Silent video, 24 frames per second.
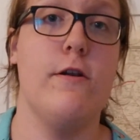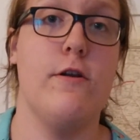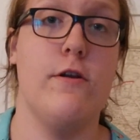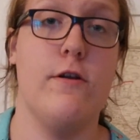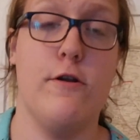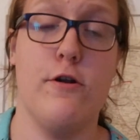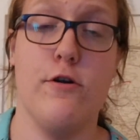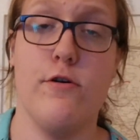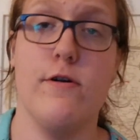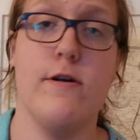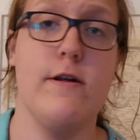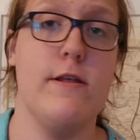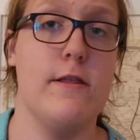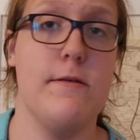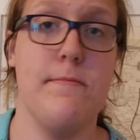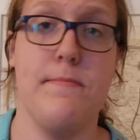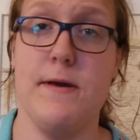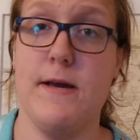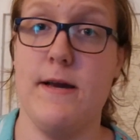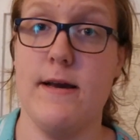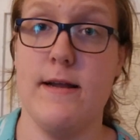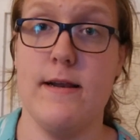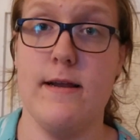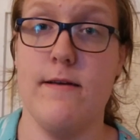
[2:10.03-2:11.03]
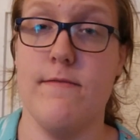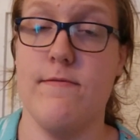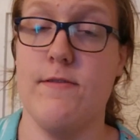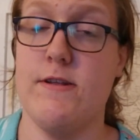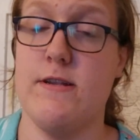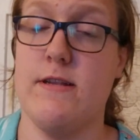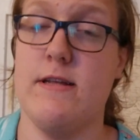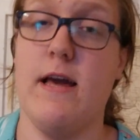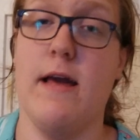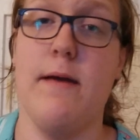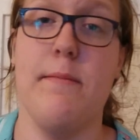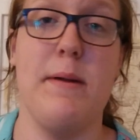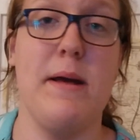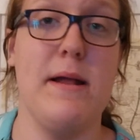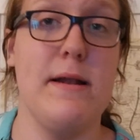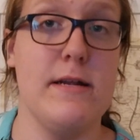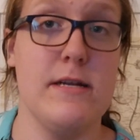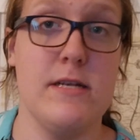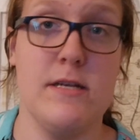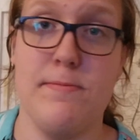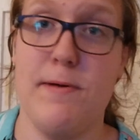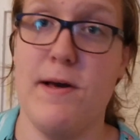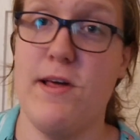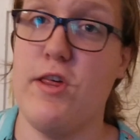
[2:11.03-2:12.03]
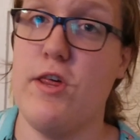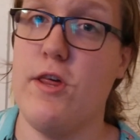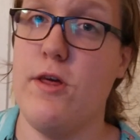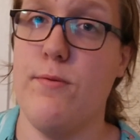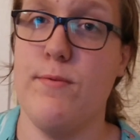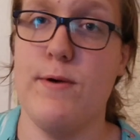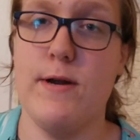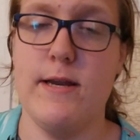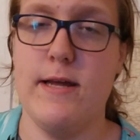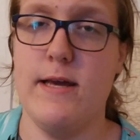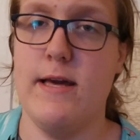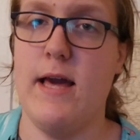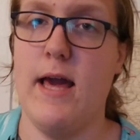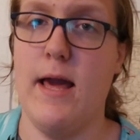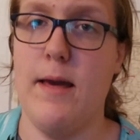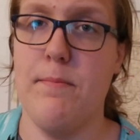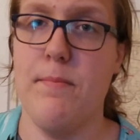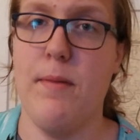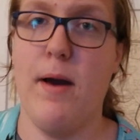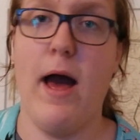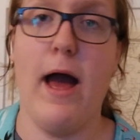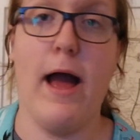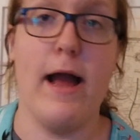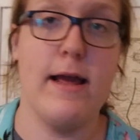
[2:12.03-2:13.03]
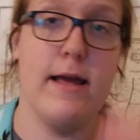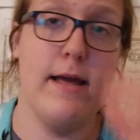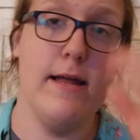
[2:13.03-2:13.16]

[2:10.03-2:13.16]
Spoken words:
during the beginning of this game, and especially when he came back.